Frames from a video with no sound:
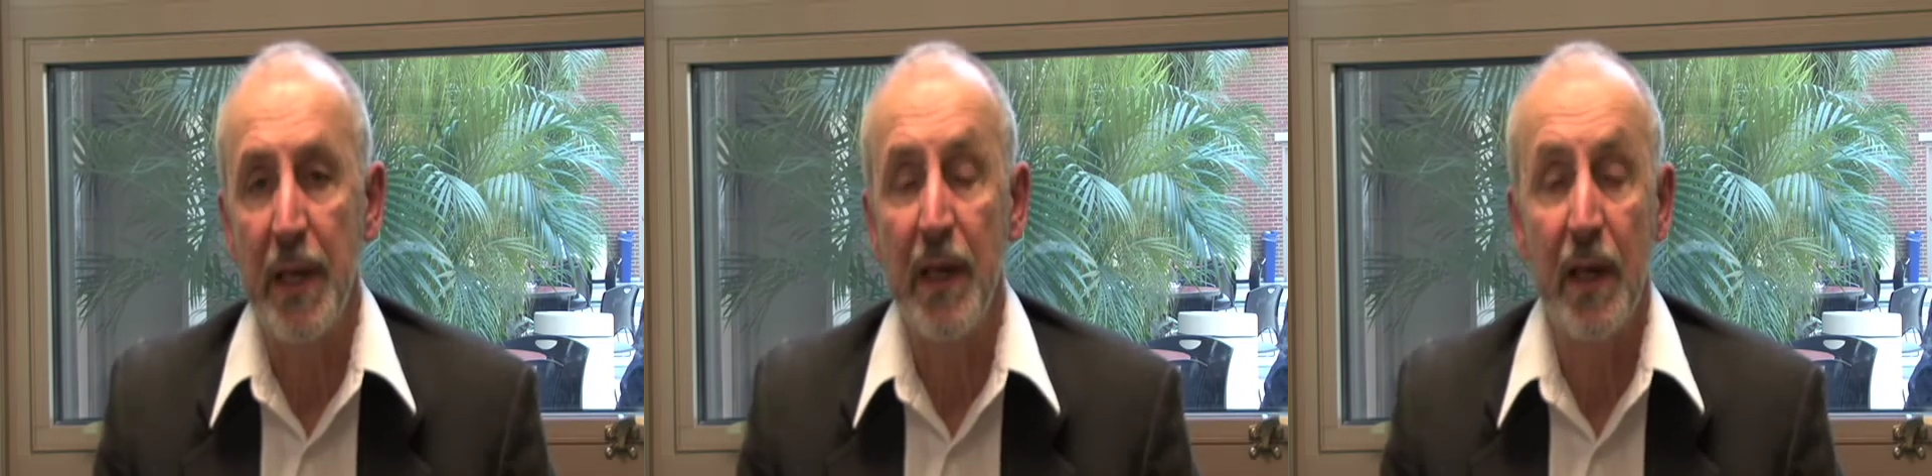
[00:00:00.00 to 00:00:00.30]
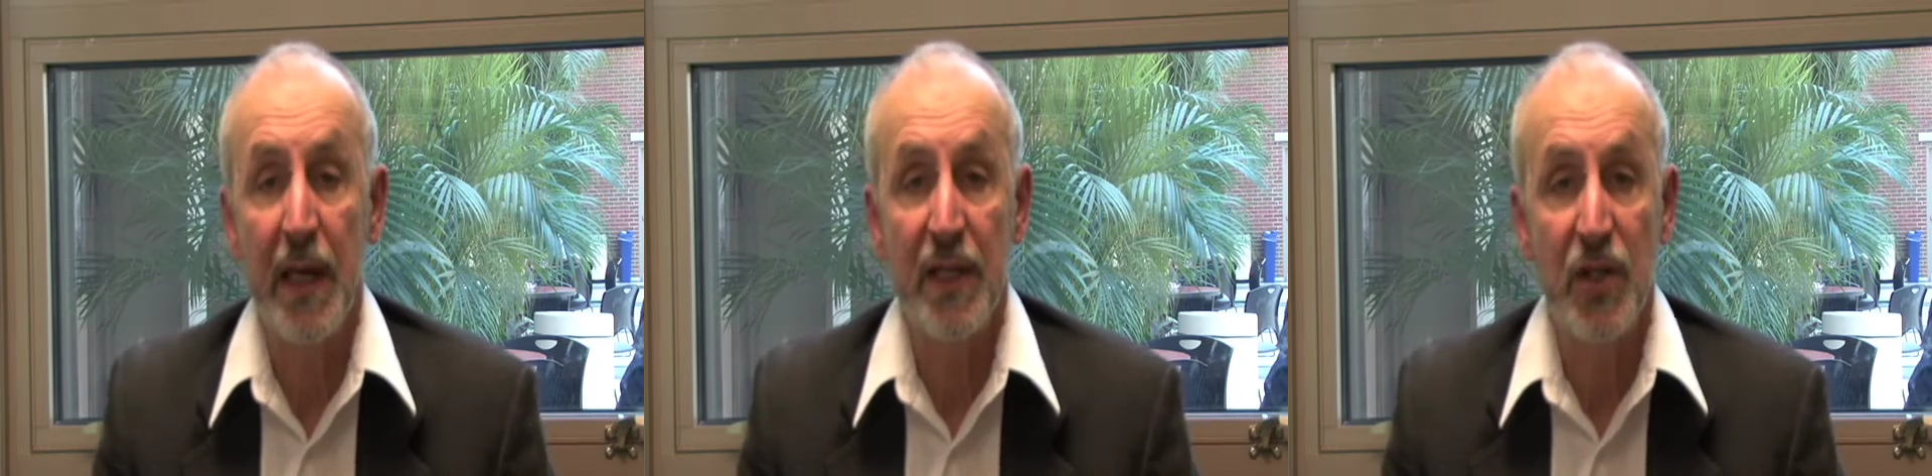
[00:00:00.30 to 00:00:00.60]

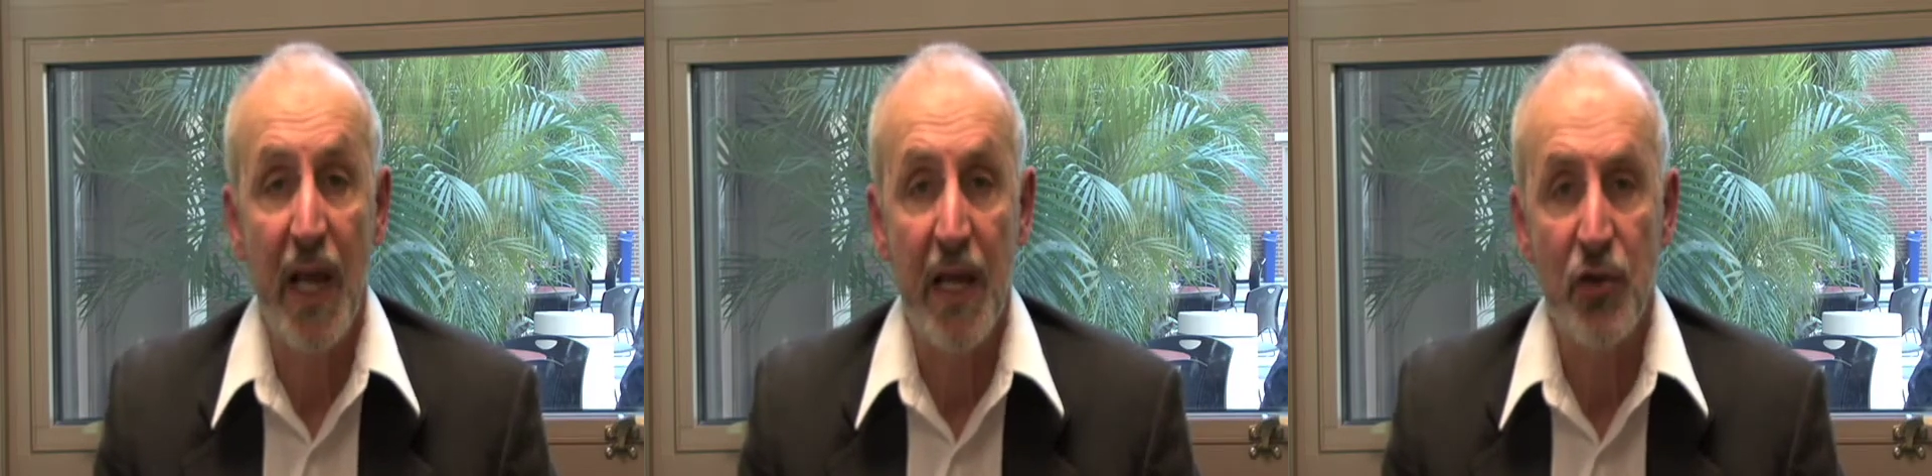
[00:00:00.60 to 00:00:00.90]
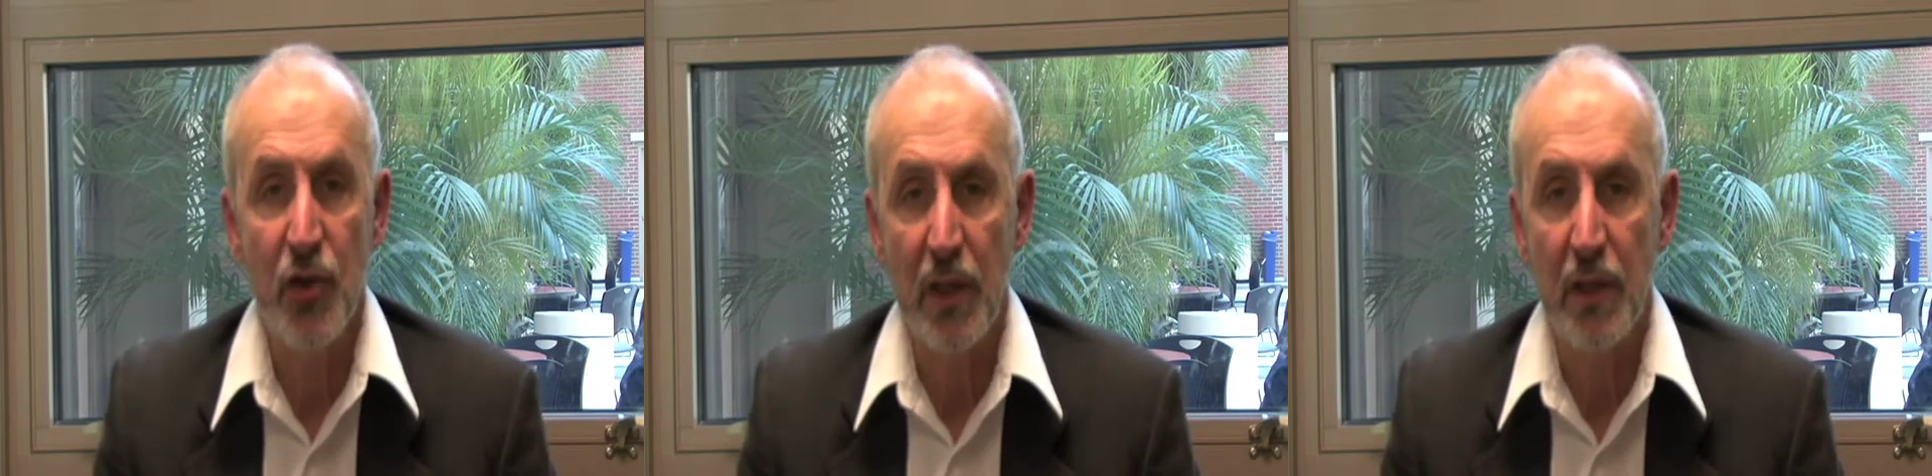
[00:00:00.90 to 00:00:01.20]
being an
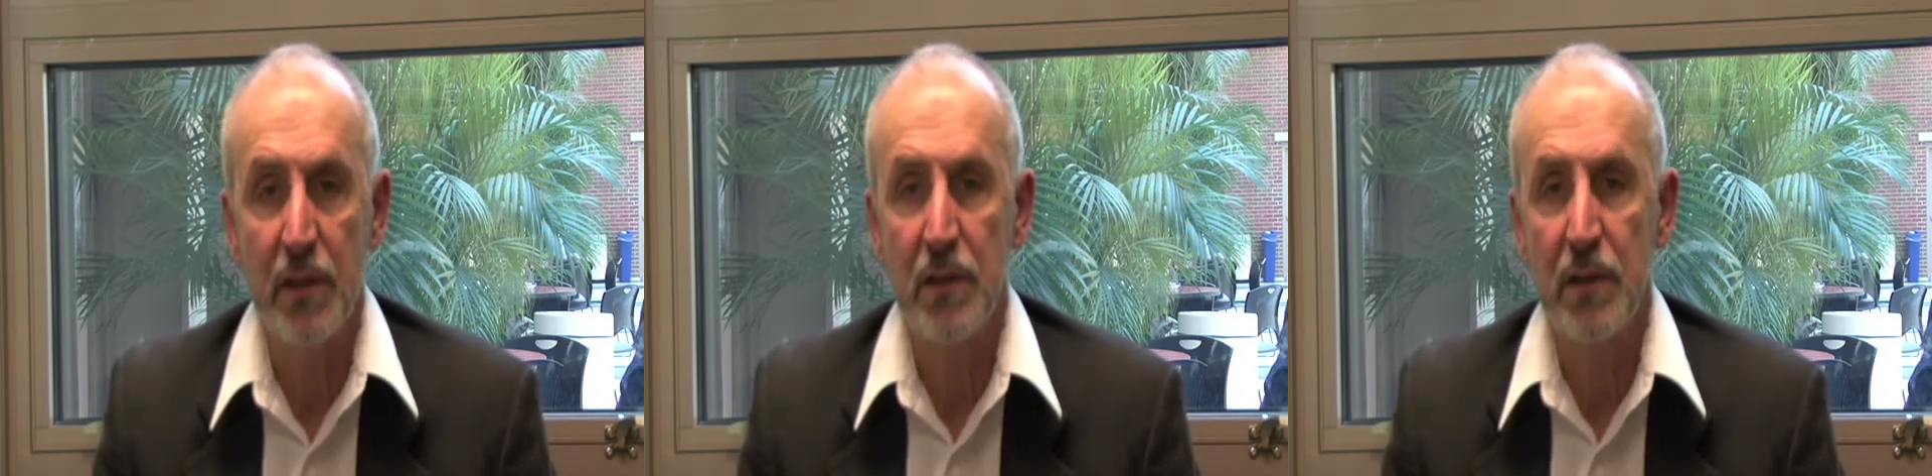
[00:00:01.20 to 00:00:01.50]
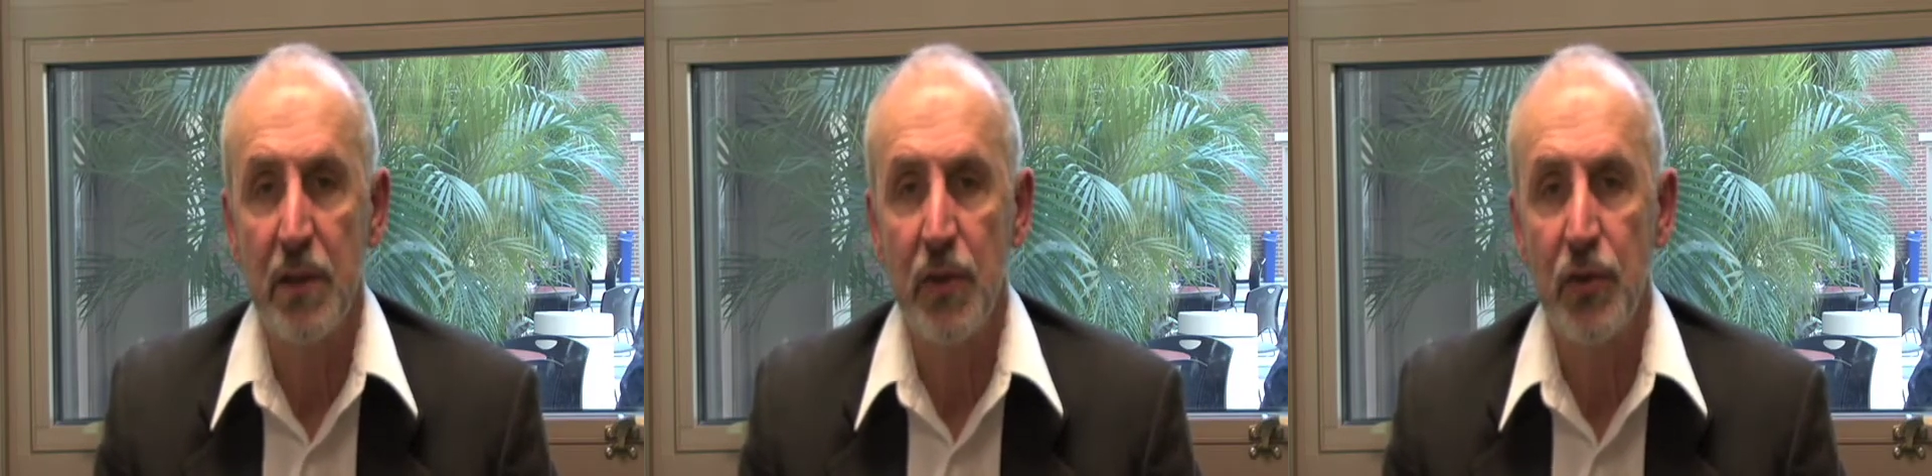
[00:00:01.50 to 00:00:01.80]
educational
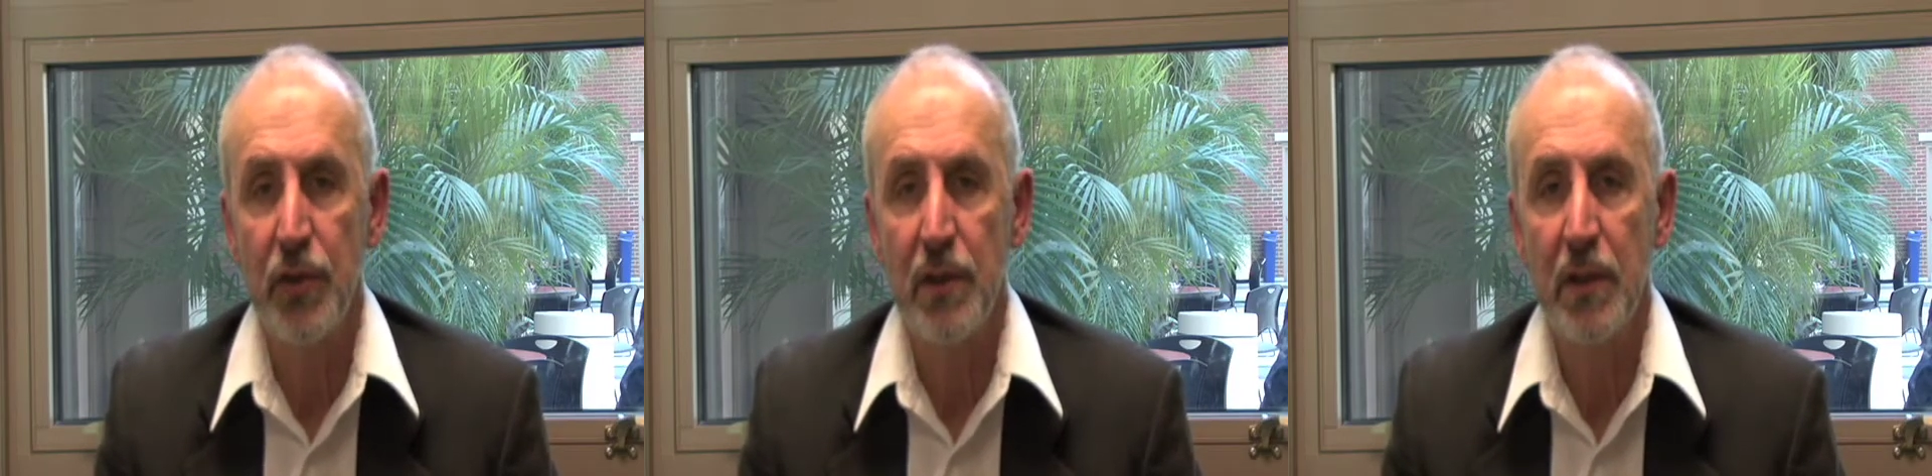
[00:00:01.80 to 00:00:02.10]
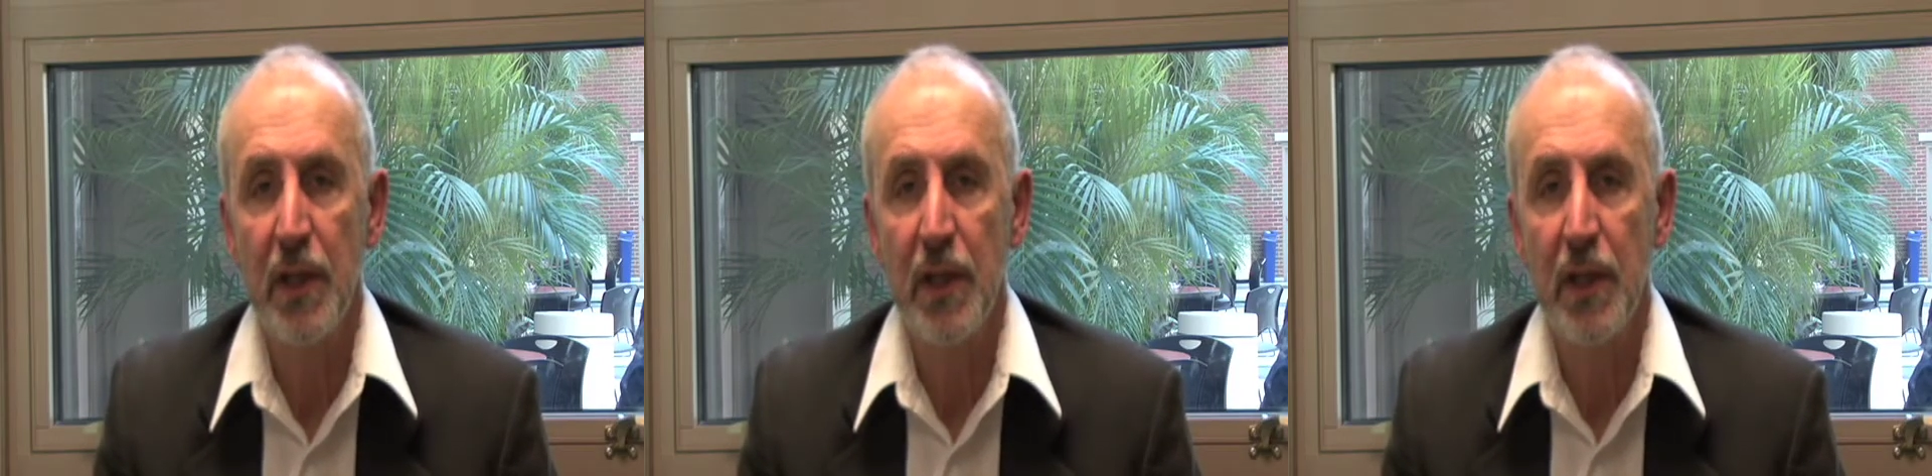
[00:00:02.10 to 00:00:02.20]
institution,